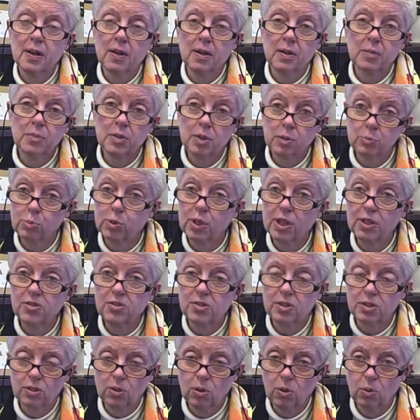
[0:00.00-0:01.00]
um, their
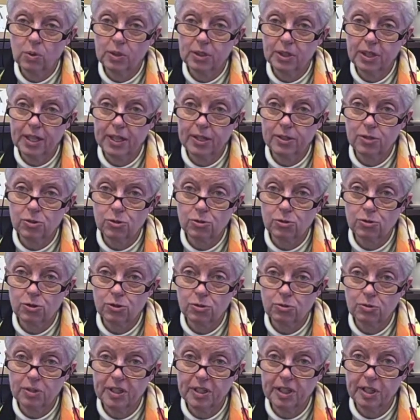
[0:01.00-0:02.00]
breast and colon cancer
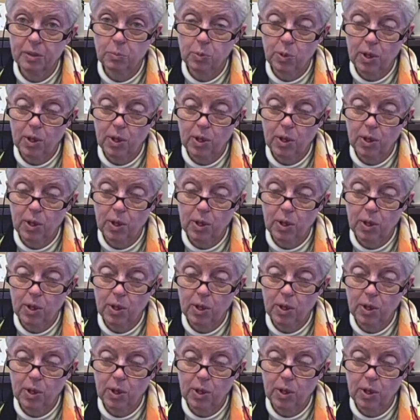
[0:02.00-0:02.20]
screening